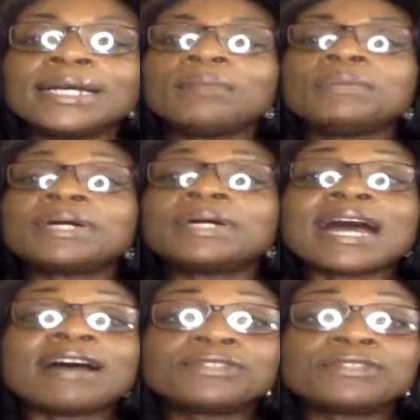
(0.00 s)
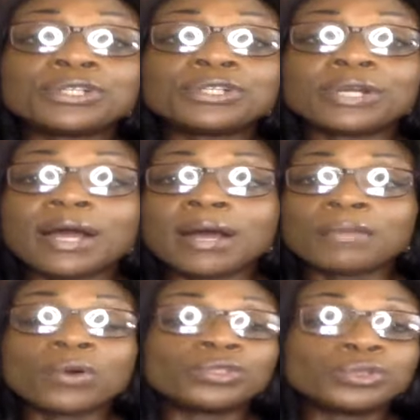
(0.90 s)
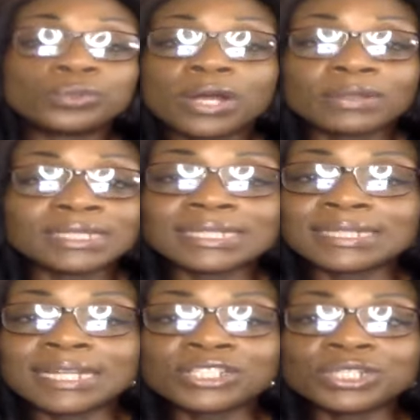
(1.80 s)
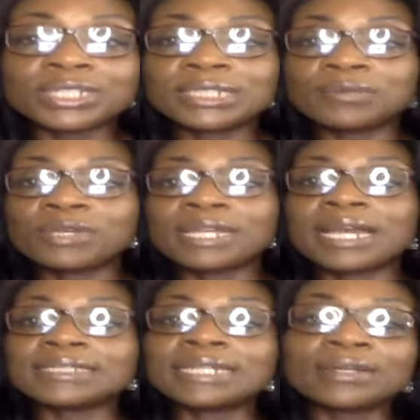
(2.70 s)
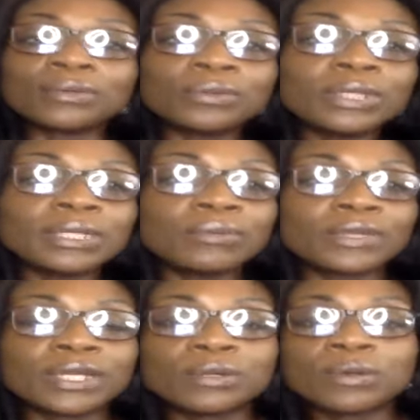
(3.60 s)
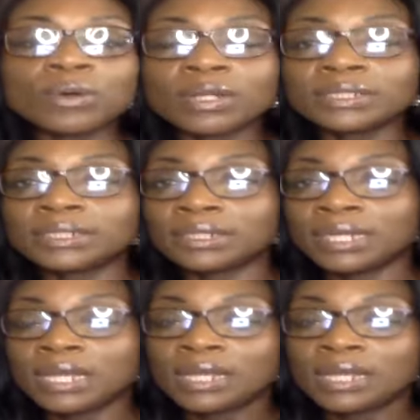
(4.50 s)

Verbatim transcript: But after um, going through counseling sessions, they realized not only were they called to,